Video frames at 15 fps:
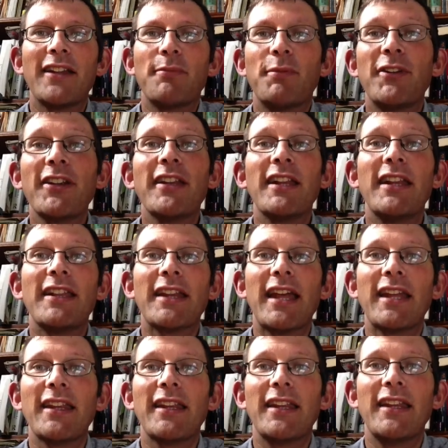to particularly
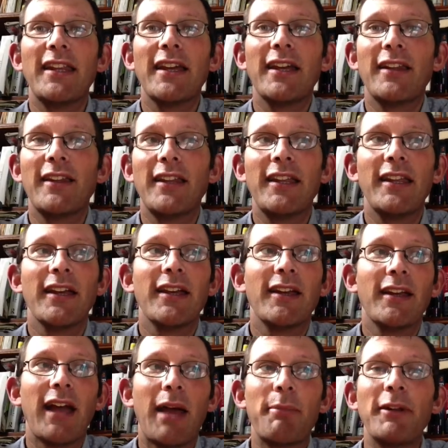thank the
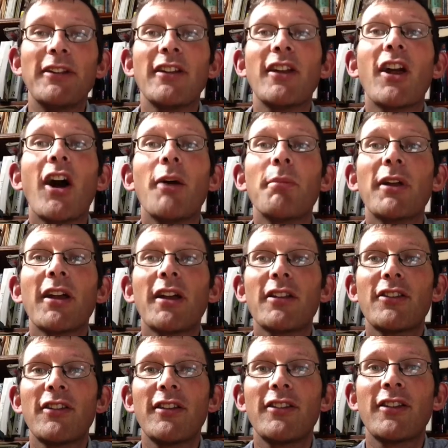Abingdon Carbon
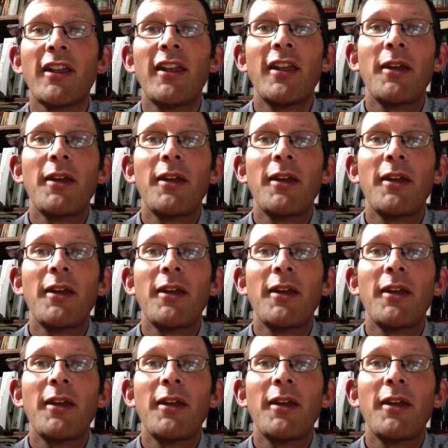Cutters,